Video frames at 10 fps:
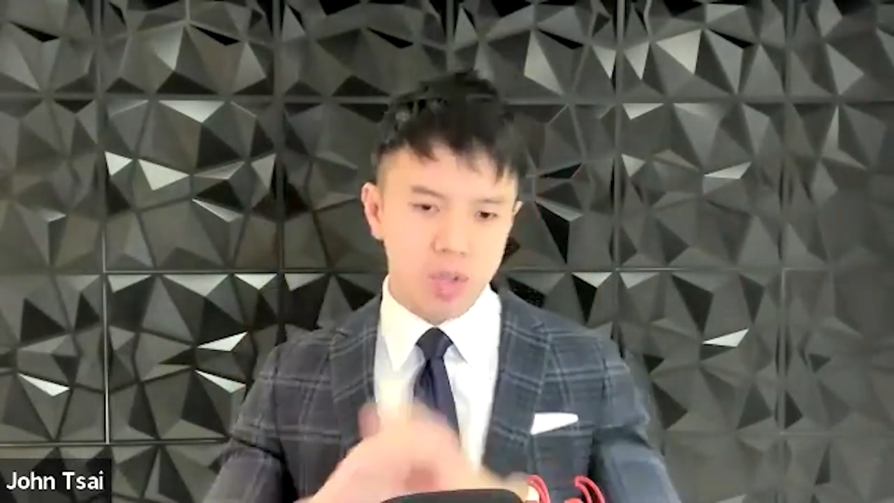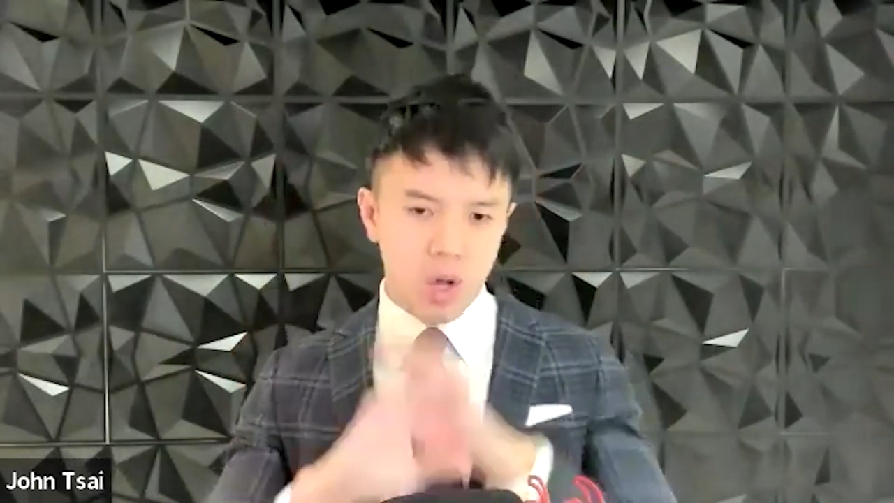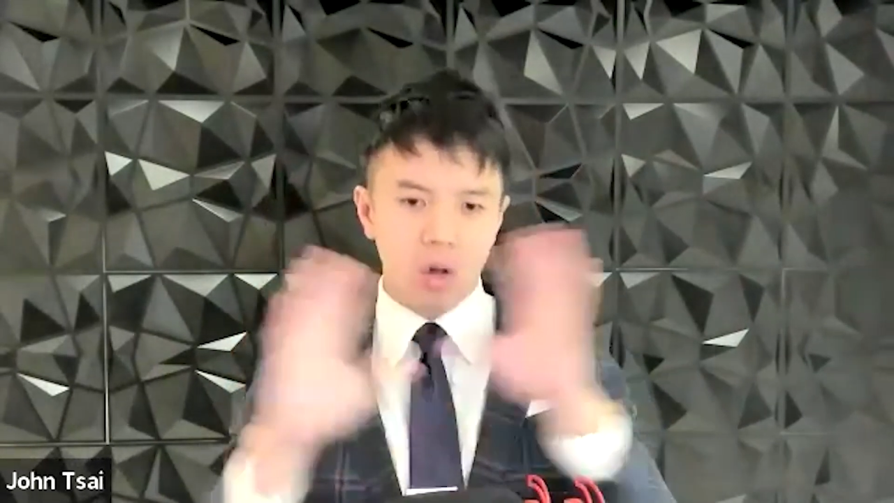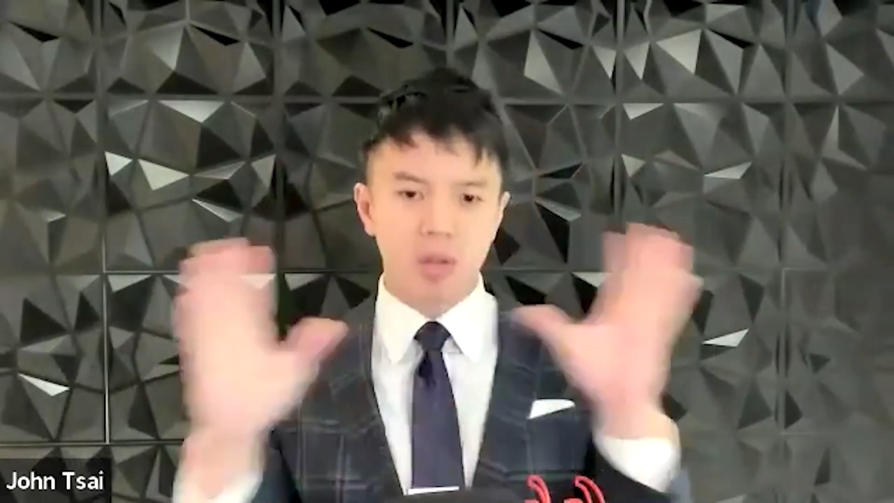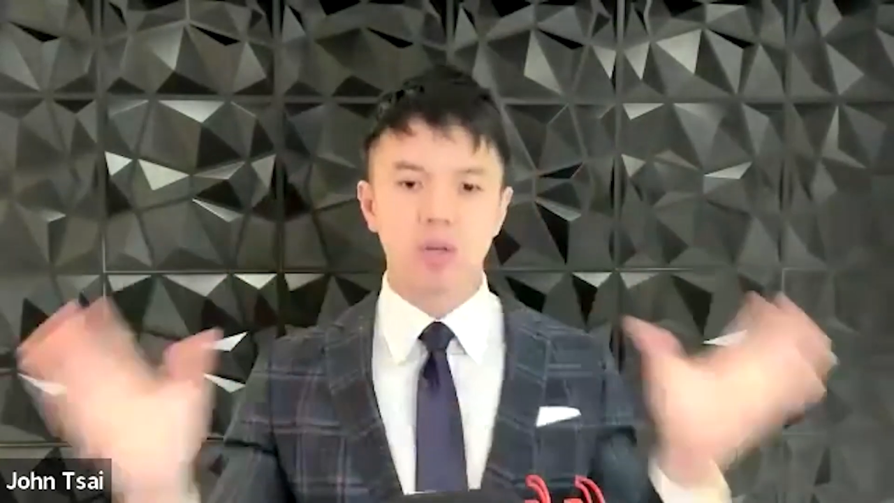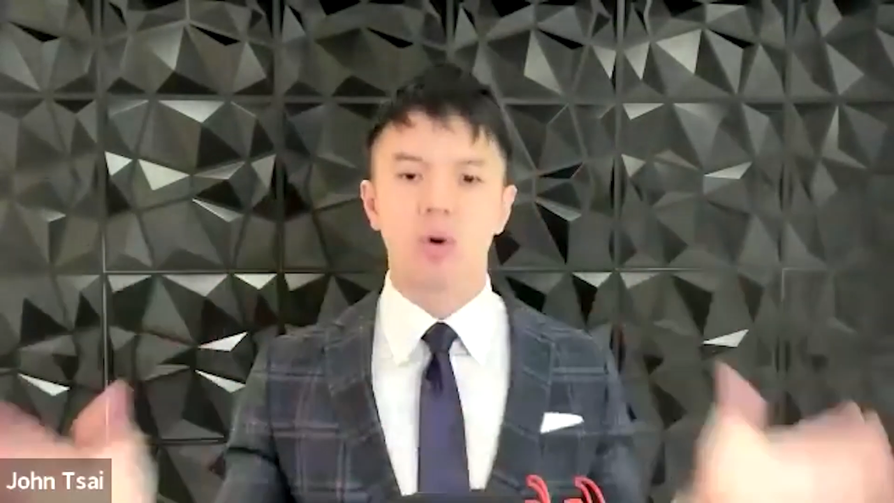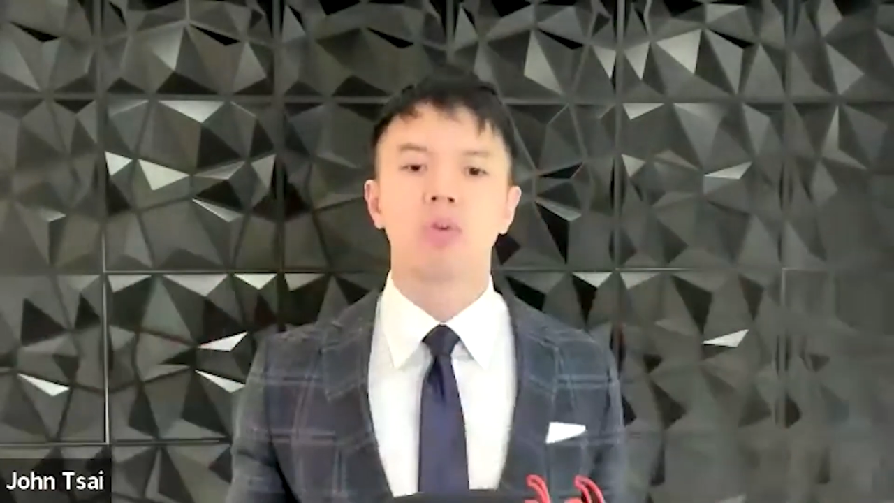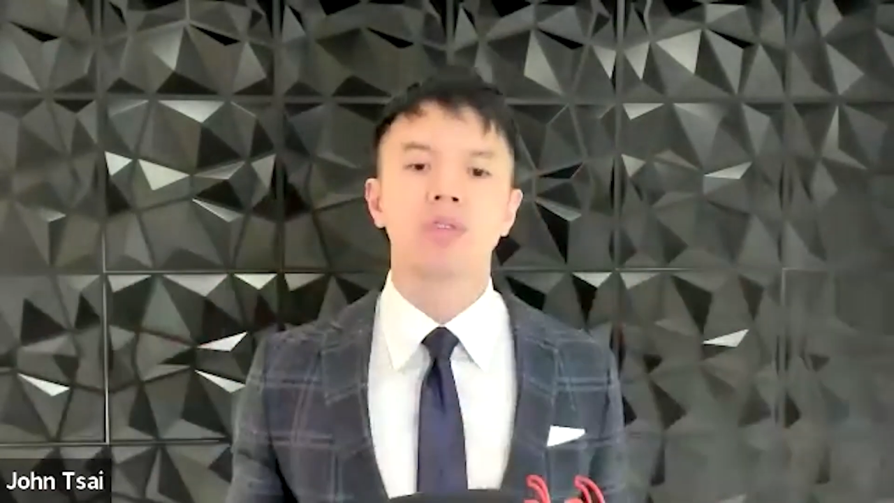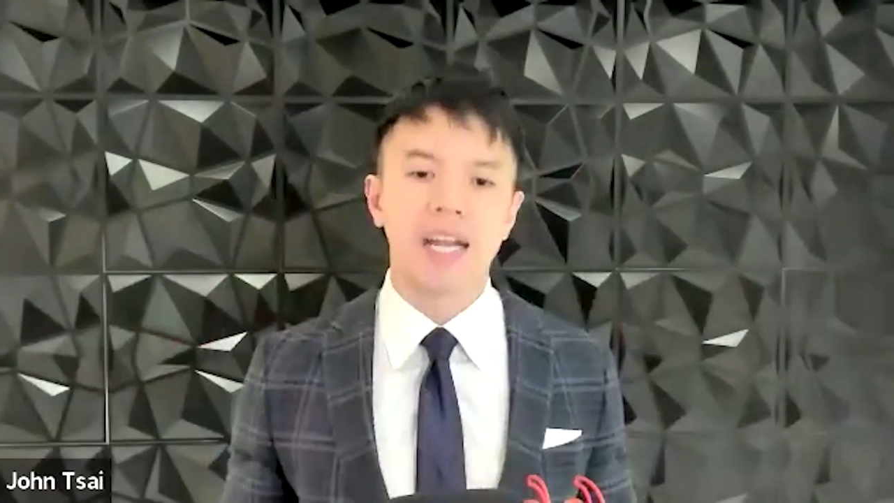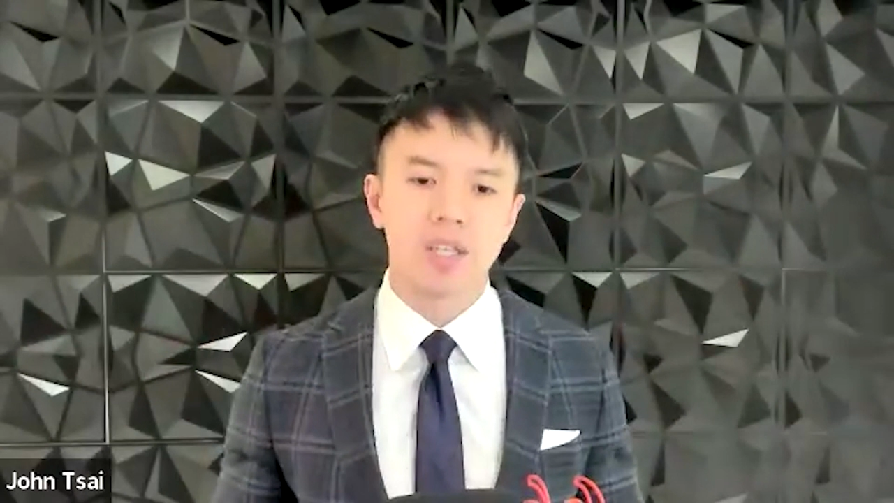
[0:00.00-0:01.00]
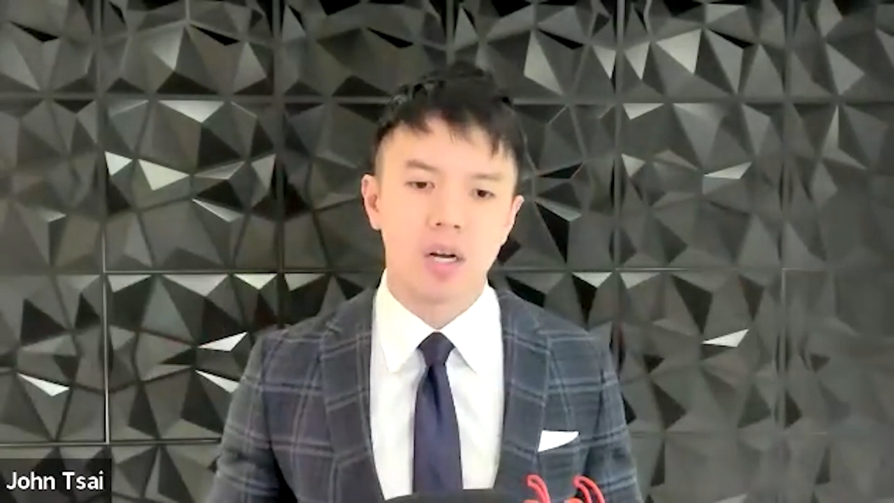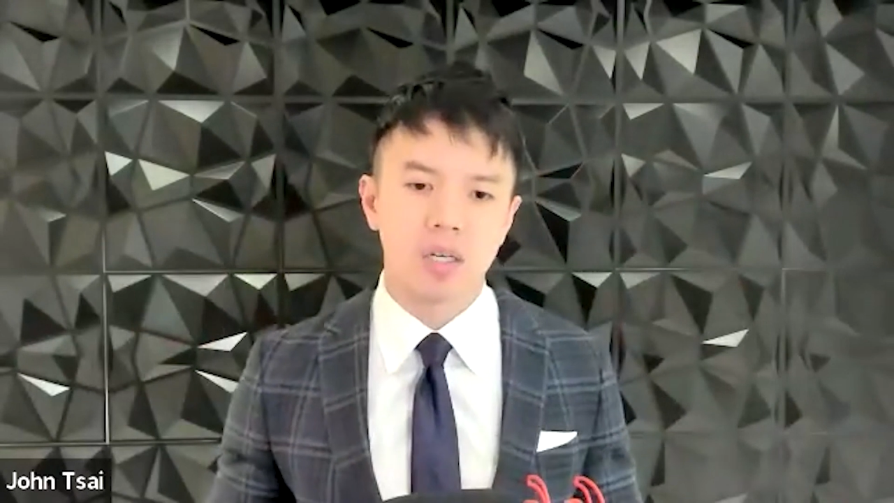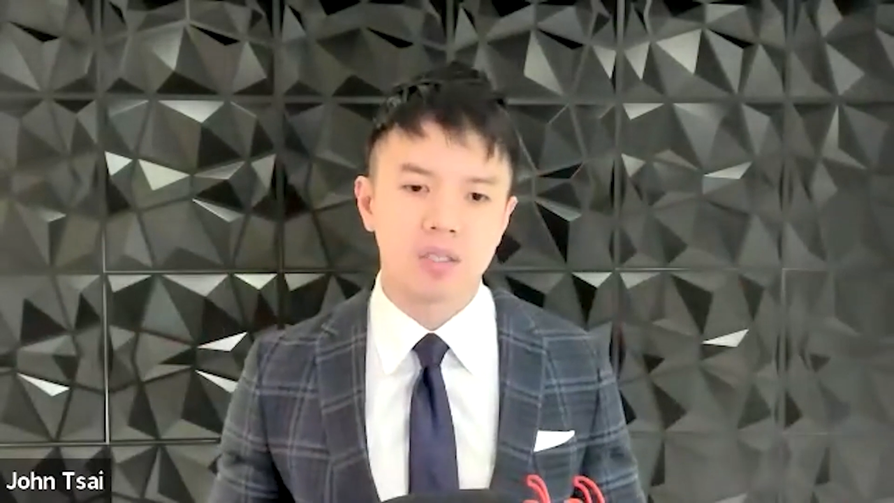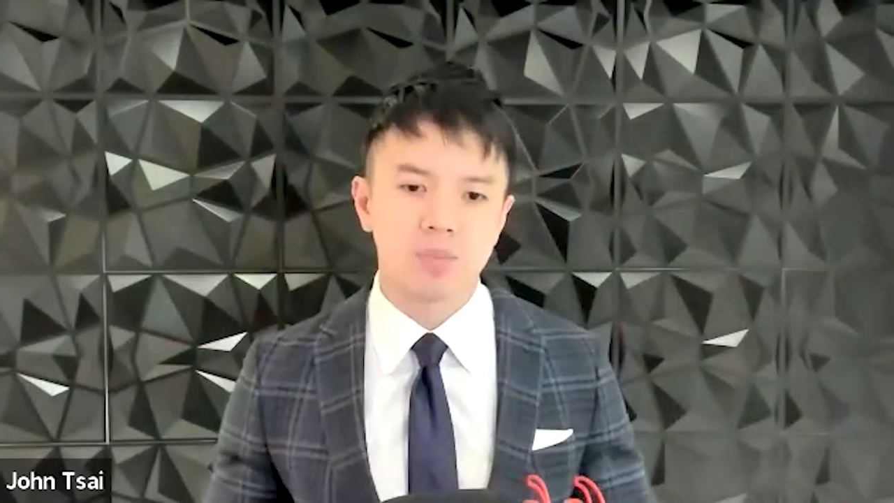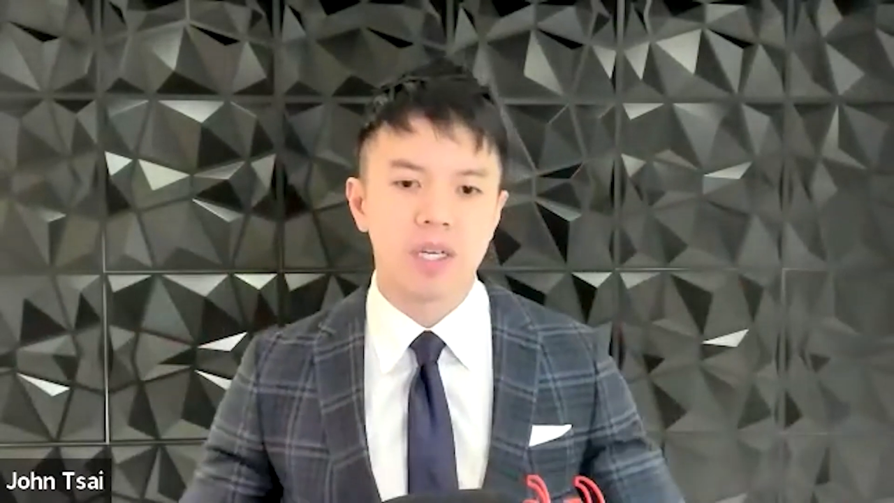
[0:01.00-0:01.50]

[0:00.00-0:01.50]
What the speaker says: all the whole 9 yards,